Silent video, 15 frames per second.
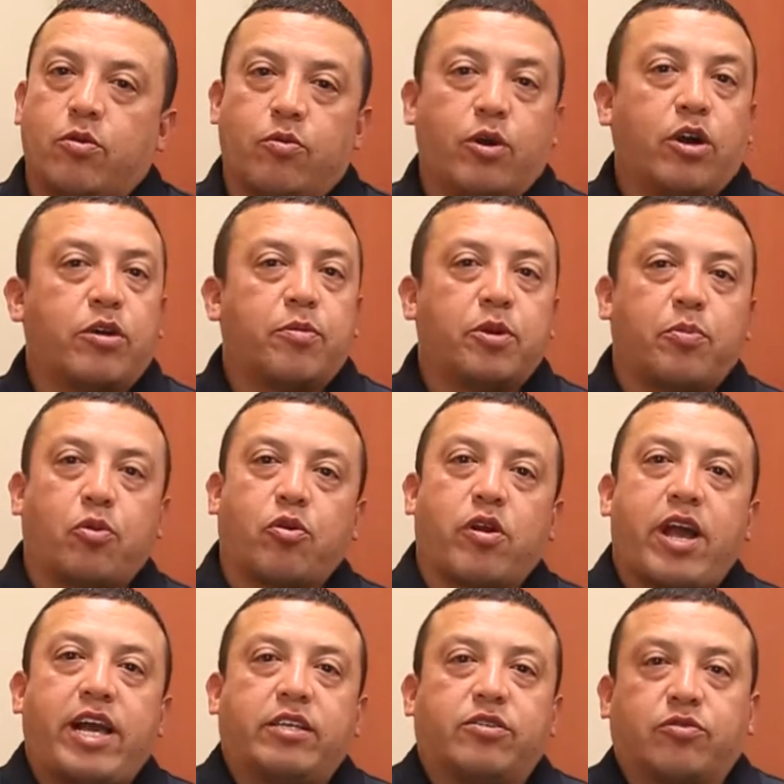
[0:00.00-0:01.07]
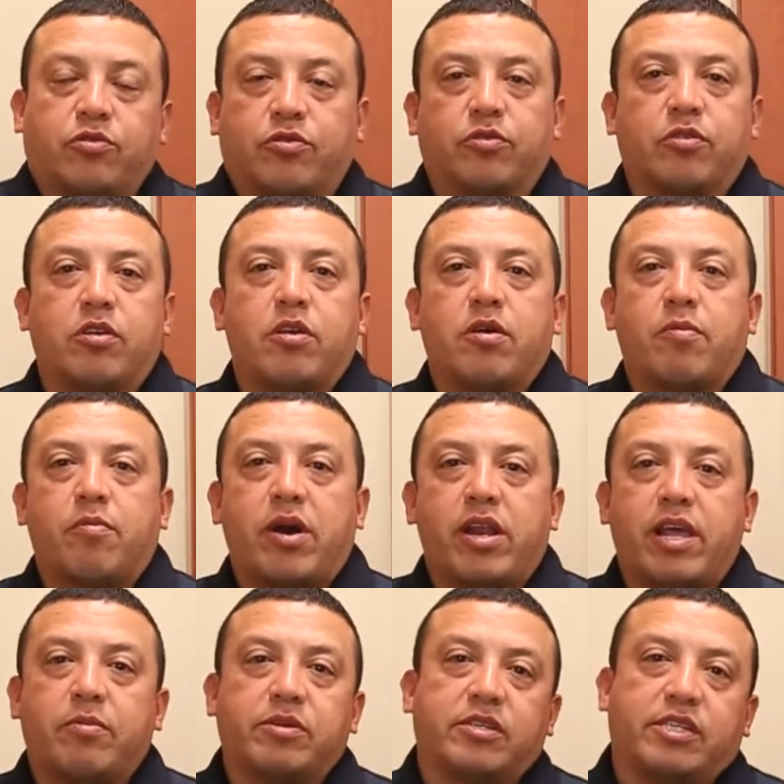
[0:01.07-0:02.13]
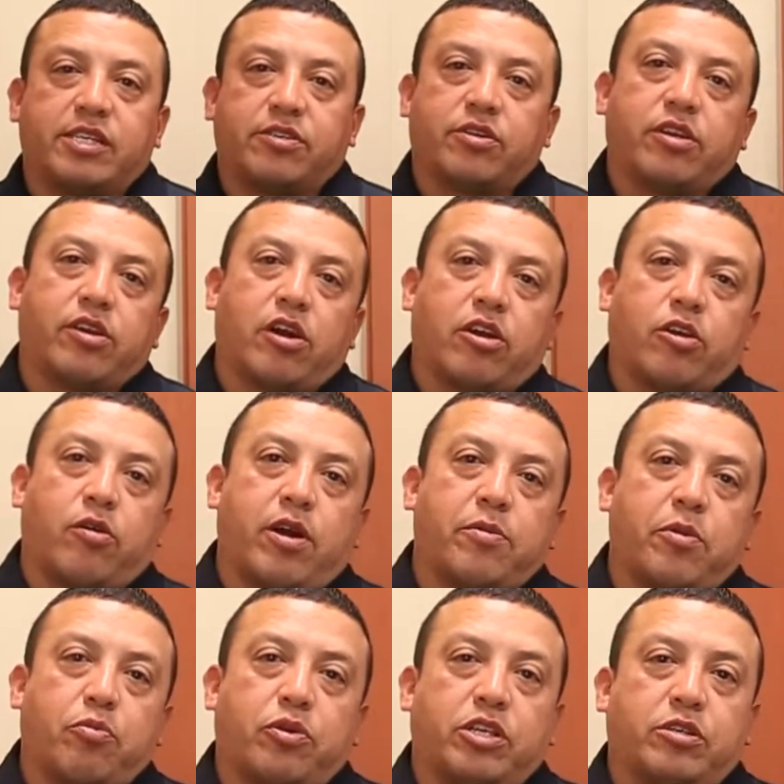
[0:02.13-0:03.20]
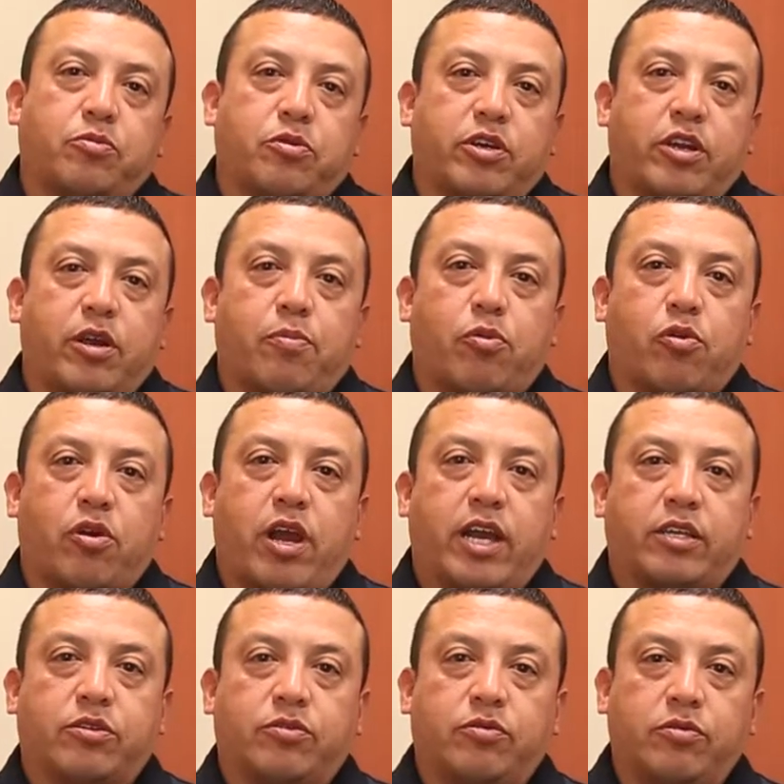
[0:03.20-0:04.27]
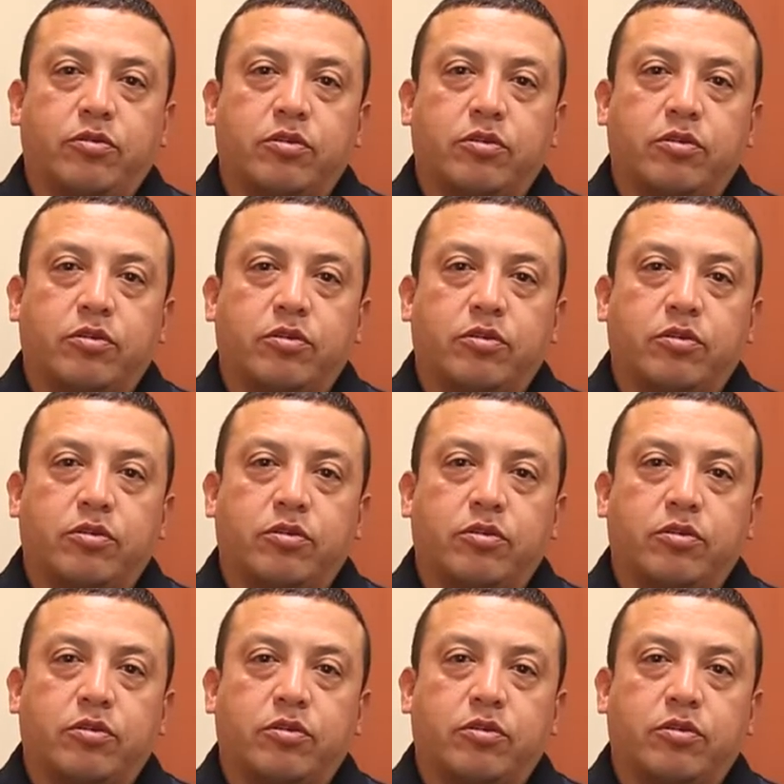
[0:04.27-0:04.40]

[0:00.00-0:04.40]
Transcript: Welcome to Porter High School. My name is Cesar Condarco. I'm the principal here at Porter High School.